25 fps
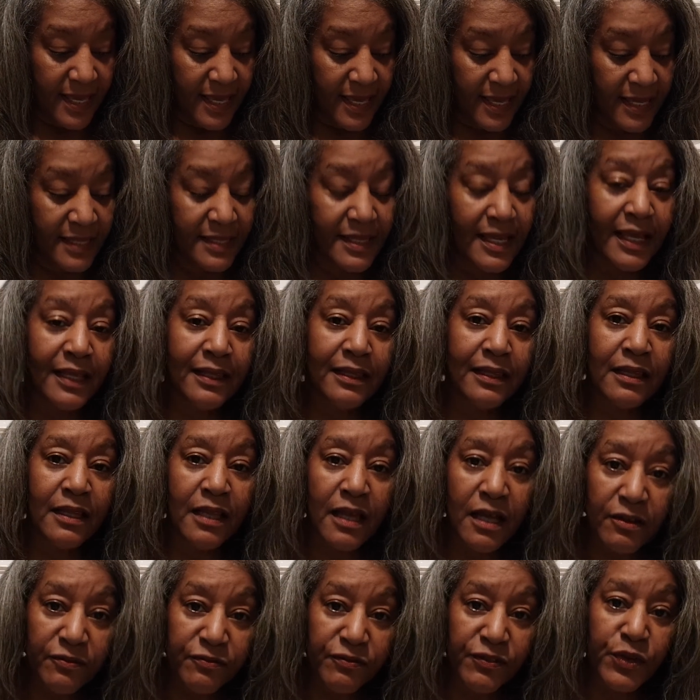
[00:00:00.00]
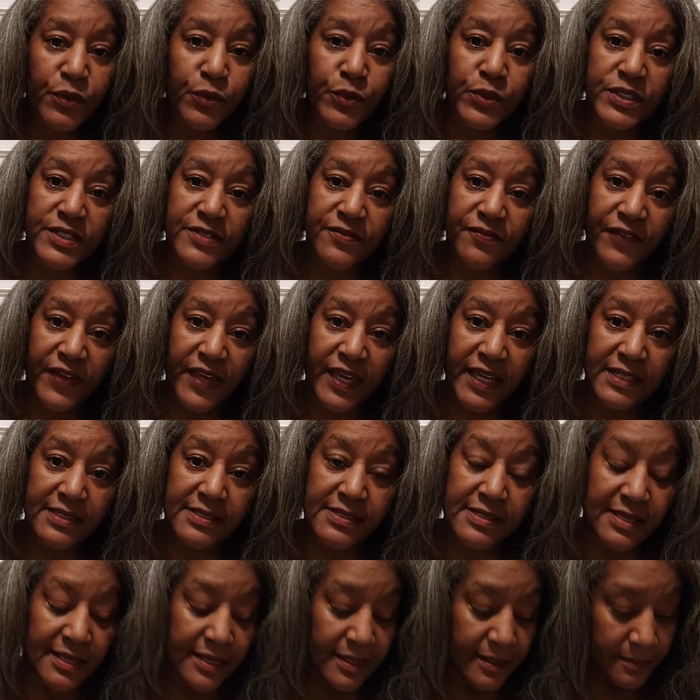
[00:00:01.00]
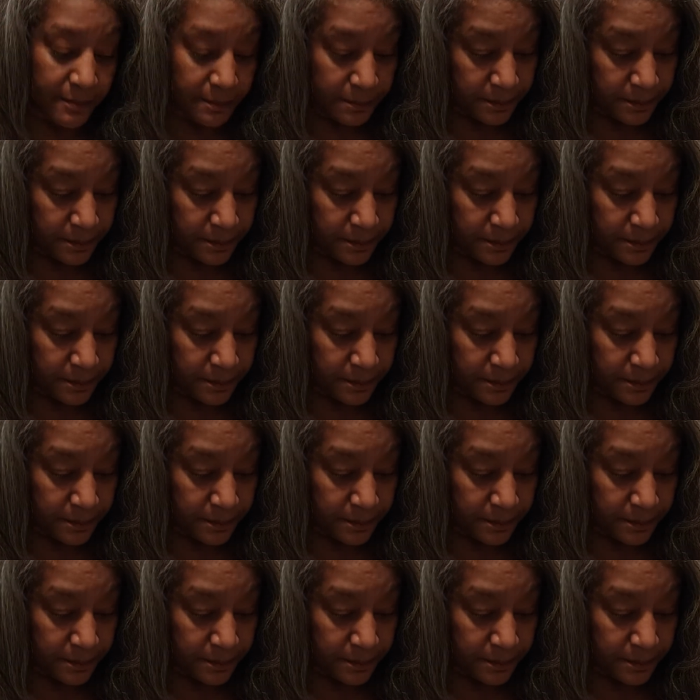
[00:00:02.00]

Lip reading: and I love you as Fancy.